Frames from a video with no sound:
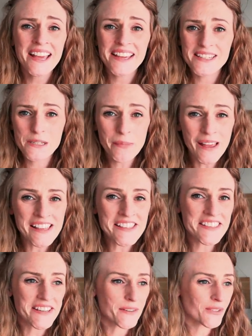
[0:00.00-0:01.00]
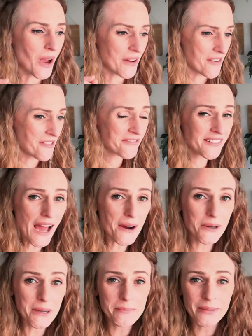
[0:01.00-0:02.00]
it depends on if you have a
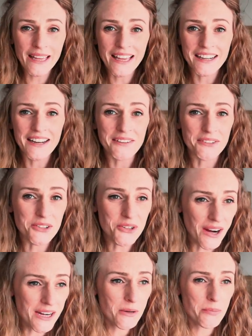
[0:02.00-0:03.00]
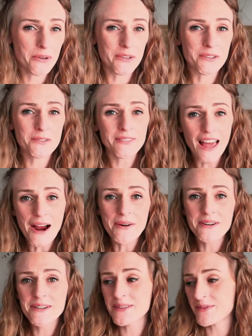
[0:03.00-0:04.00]
flowering plant and if you're trying to produce
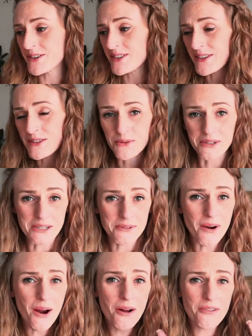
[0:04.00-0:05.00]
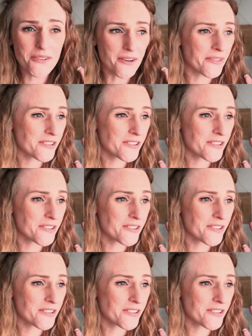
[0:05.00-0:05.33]
flowers versus green growth or if